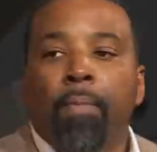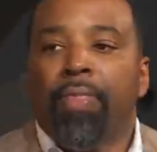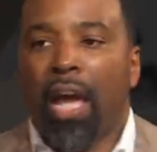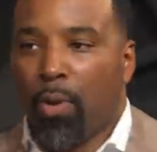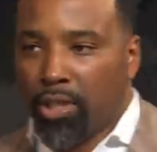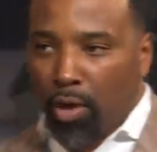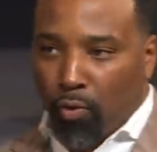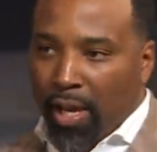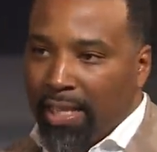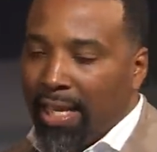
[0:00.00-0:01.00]
There was a
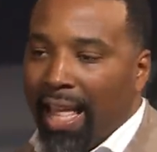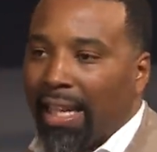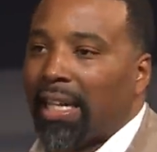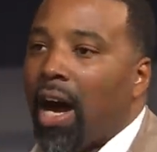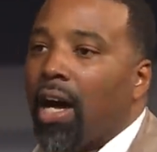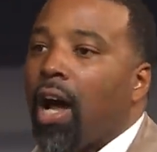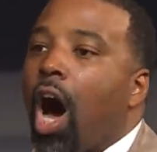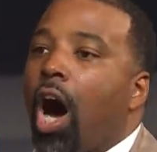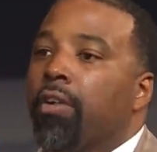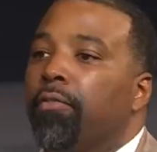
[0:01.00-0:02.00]
reason that God
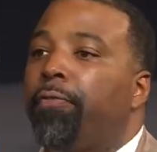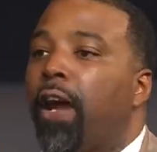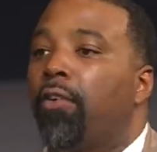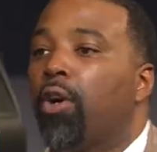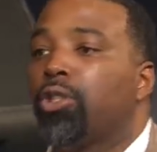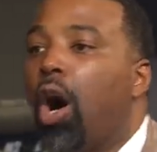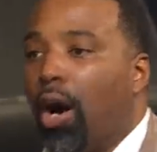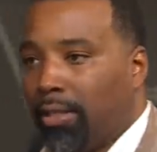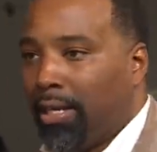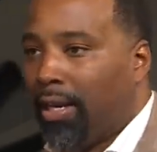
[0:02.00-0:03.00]
hardened Pharaoh's
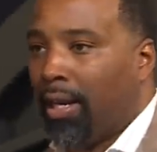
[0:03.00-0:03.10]
heart.